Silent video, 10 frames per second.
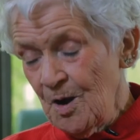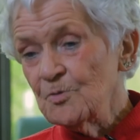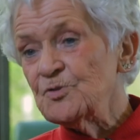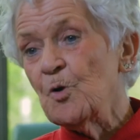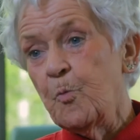
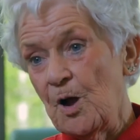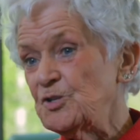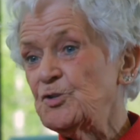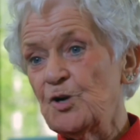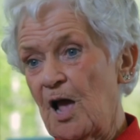So why
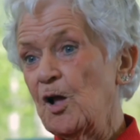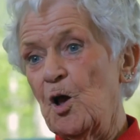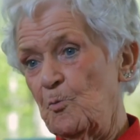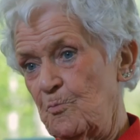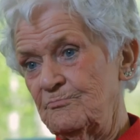should I
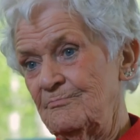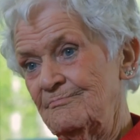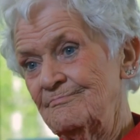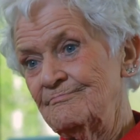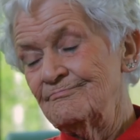go?
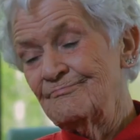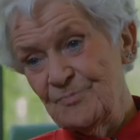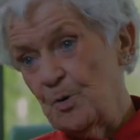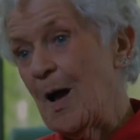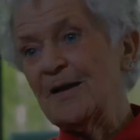
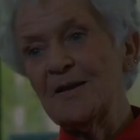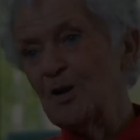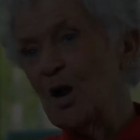So I didn't